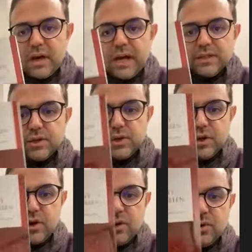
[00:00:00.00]
as you
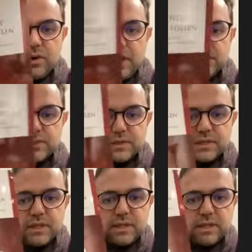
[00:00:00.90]
know, as you
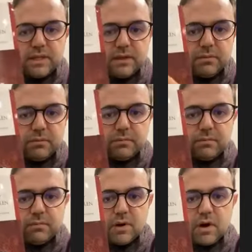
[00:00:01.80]
see in
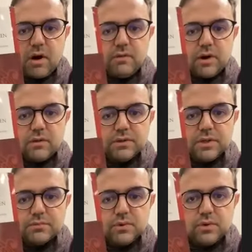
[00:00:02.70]
the cover of
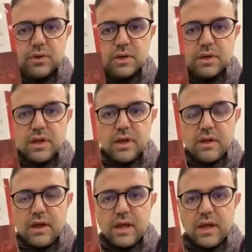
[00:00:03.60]
this book,
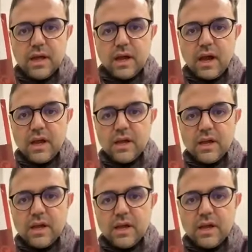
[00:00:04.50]
I